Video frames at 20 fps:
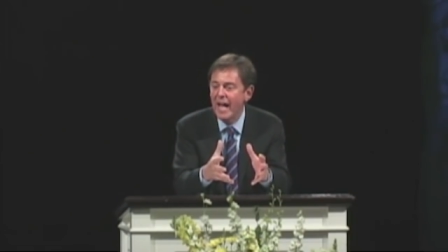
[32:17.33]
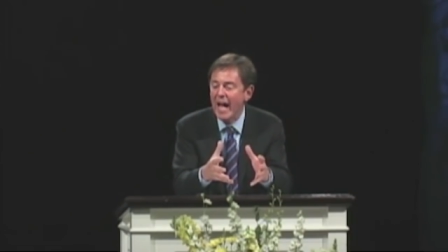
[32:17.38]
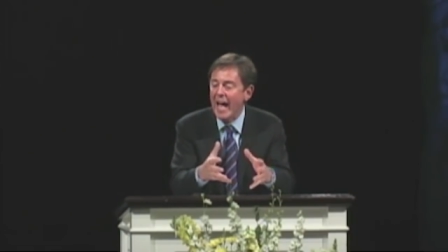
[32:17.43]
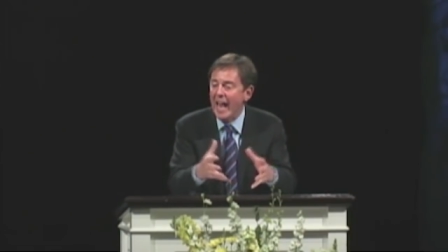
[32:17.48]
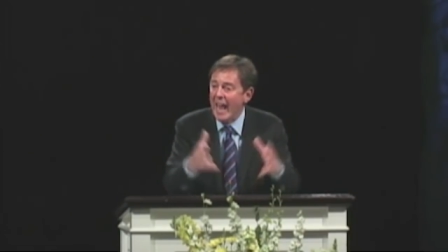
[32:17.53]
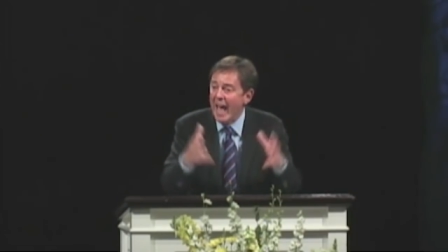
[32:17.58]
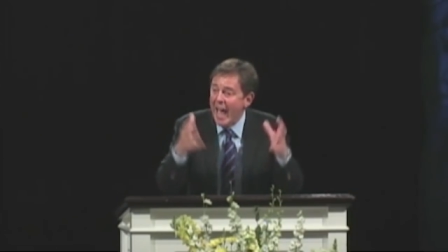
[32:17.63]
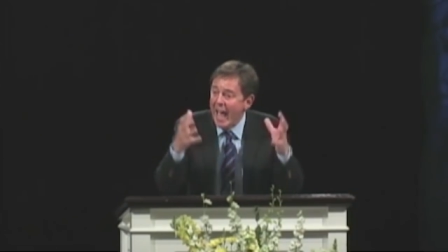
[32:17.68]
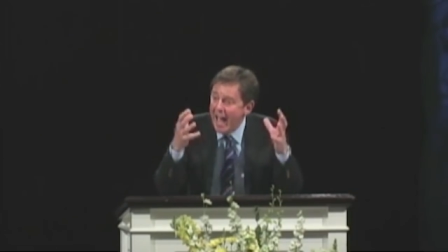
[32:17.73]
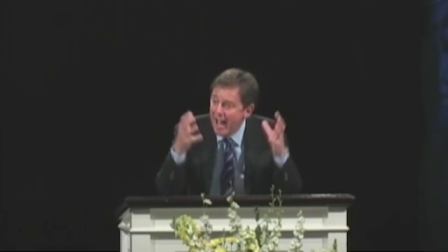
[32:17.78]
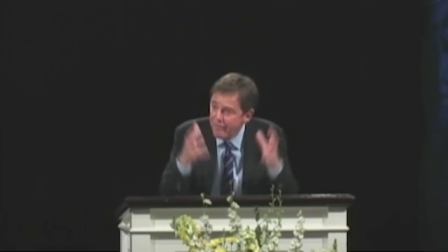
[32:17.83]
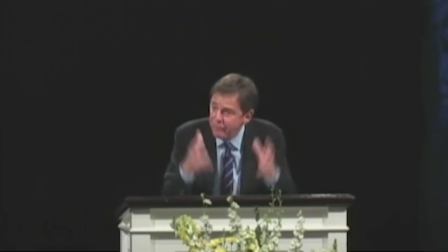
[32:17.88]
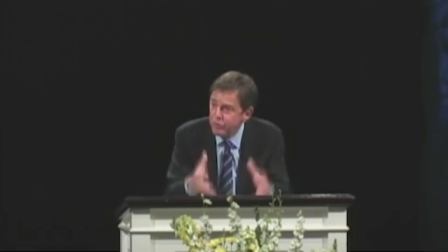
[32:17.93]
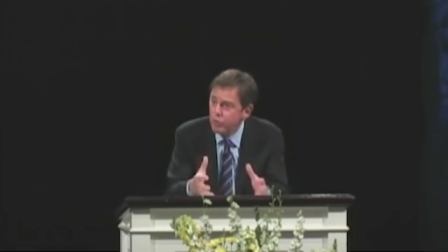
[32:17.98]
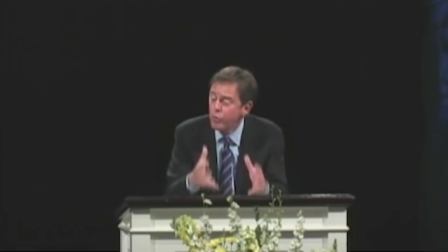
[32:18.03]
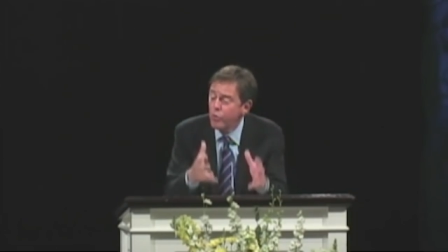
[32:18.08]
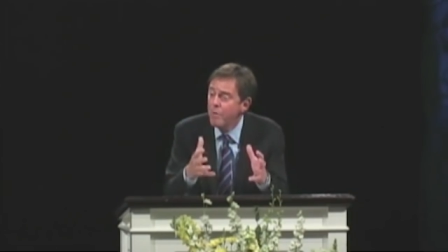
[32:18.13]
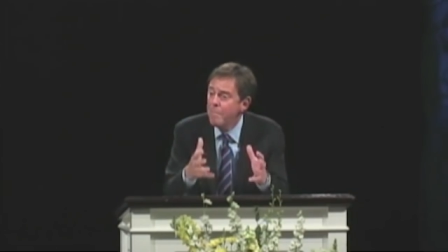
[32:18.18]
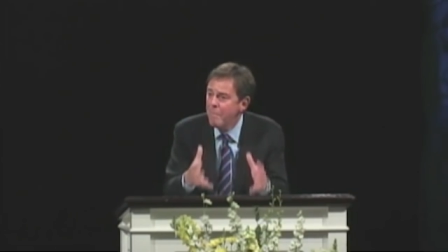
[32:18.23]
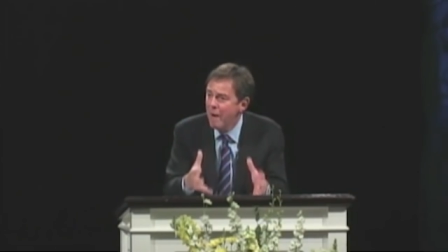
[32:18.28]
And I have
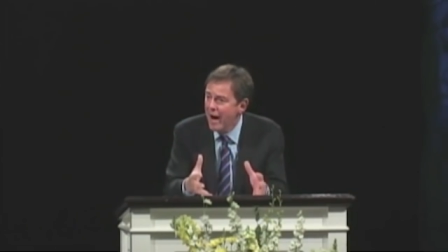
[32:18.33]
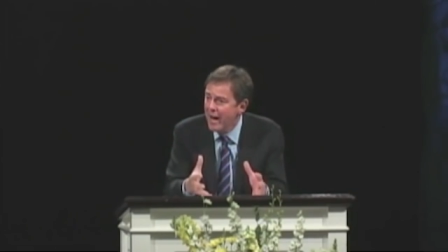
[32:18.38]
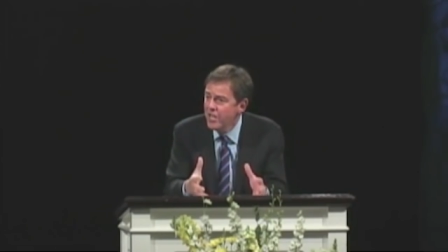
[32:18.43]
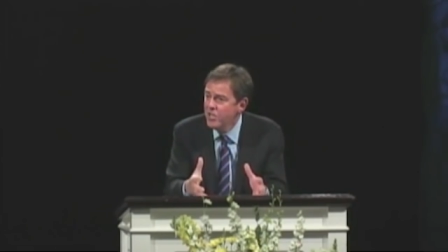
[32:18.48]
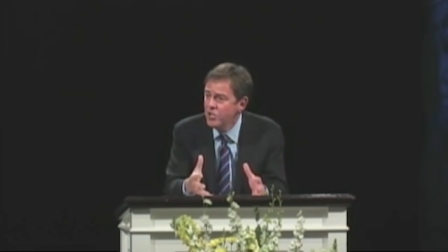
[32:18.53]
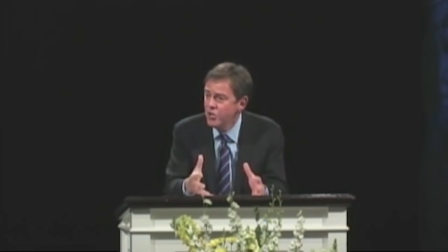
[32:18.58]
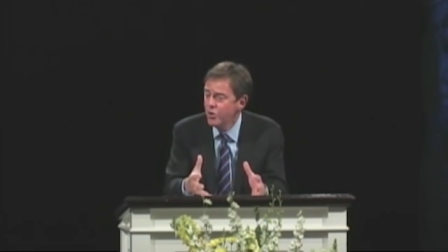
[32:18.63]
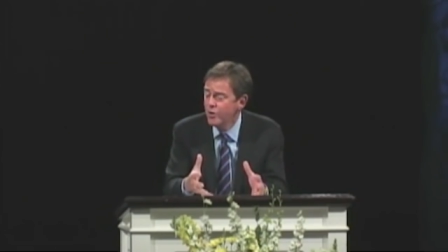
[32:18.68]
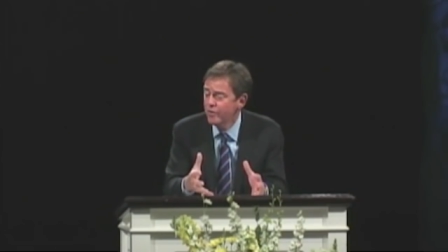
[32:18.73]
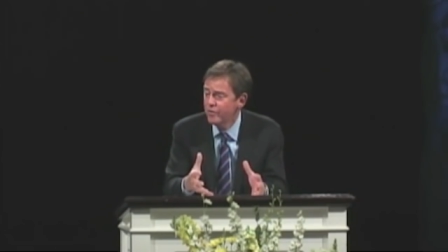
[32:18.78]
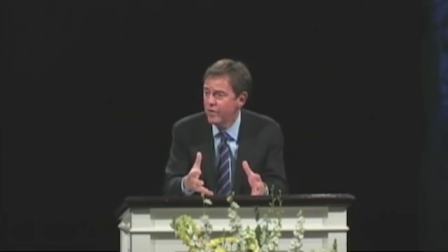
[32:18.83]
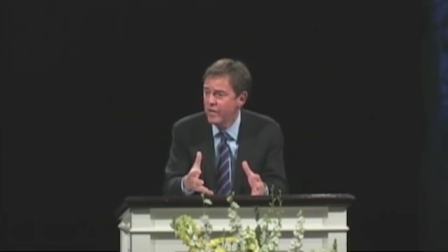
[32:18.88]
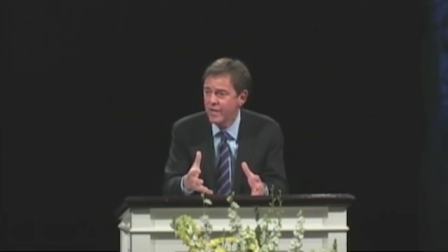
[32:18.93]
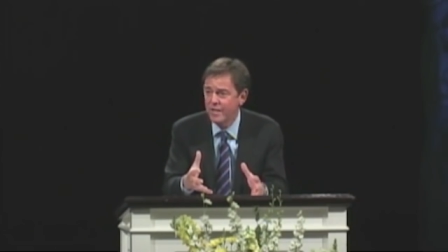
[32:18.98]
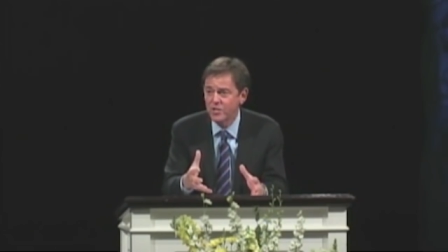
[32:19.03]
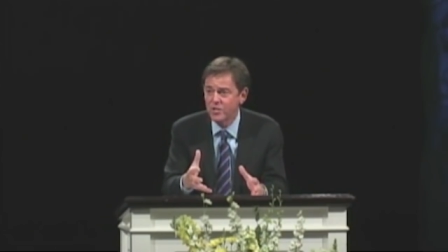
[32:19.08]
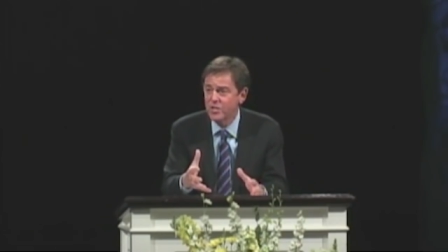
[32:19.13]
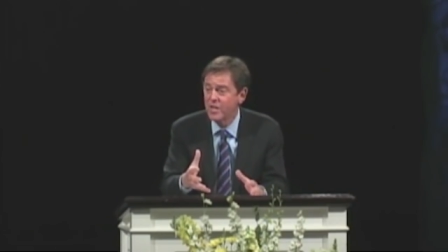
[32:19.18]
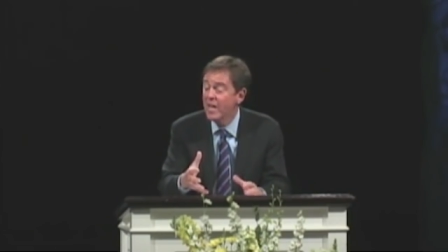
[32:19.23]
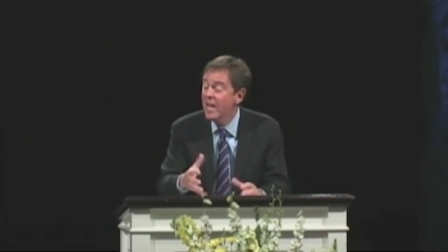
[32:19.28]
to remind you of
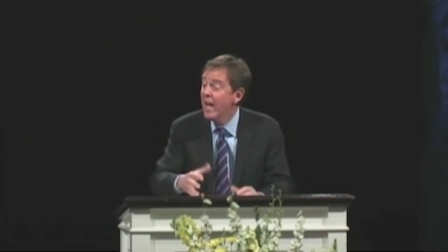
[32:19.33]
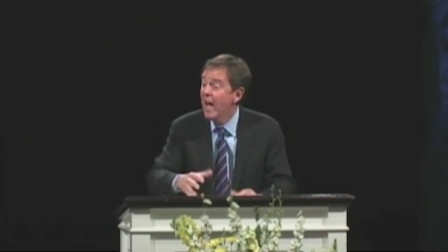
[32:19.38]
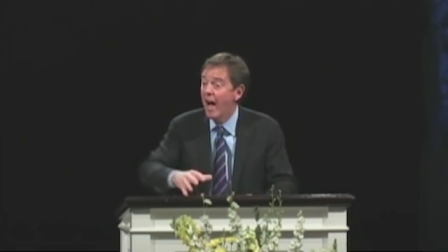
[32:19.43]
this.